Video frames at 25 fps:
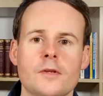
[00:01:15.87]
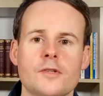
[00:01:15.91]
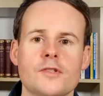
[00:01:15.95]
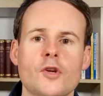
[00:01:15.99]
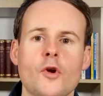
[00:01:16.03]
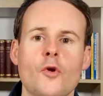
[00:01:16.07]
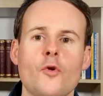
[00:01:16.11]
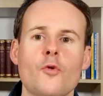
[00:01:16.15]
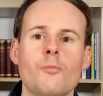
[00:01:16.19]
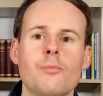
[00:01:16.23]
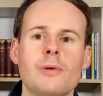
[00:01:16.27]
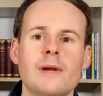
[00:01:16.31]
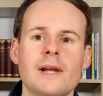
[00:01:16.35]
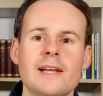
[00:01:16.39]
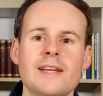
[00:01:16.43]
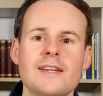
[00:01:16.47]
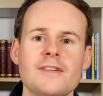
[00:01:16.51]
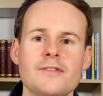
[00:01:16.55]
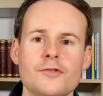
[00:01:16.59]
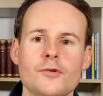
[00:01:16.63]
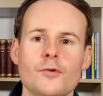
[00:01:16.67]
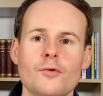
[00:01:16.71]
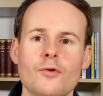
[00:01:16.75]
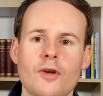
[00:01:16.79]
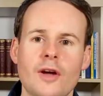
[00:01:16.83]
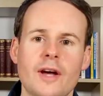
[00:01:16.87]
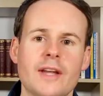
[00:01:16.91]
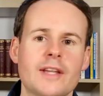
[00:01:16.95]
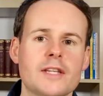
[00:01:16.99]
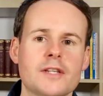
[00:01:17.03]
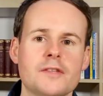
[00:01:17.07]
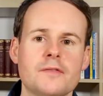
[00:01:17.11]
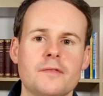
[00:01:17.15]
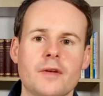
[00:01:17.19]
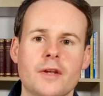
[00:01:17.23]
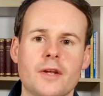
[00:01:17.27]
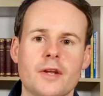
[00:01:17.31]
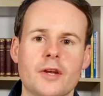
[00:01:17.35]
So please do like this
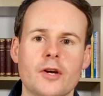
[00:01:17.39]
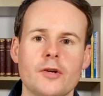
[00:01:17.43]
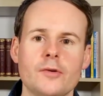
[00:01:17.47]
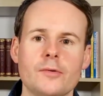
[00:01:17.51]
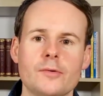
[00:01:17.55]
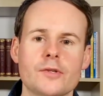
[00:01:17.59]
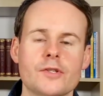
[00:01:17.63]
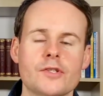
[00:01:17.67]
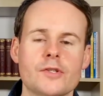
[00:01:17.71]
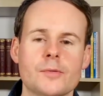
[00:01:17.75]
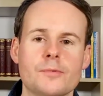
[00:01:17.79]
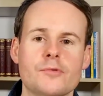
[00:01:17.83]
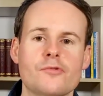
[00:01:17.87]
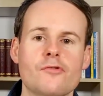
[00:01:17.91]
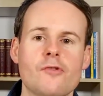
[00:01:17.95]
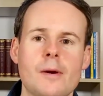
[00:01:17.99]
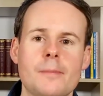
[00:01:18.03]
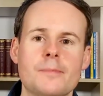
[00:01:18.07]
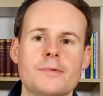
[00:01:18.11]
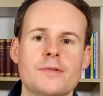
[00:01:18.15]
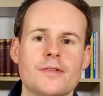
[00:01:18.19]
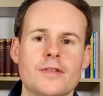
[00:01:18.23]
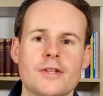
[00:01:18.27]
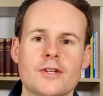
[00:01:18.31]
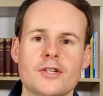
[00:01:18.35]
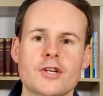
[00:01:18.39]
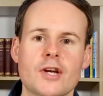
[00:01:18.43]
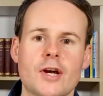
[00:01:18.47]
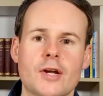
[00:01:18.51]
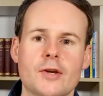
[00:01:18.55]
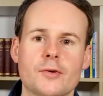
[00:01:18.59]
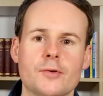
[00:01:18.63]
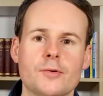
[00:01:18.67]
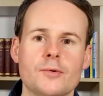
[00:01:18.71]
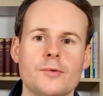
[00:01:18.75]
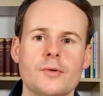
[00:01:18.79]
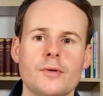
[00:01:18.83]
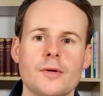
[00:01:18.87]
video and subscribe to the
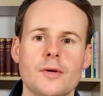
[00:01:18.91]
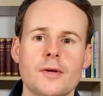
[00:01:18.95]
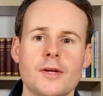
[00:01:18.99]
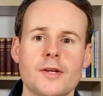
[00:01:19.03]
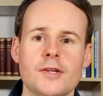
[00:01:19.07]
channel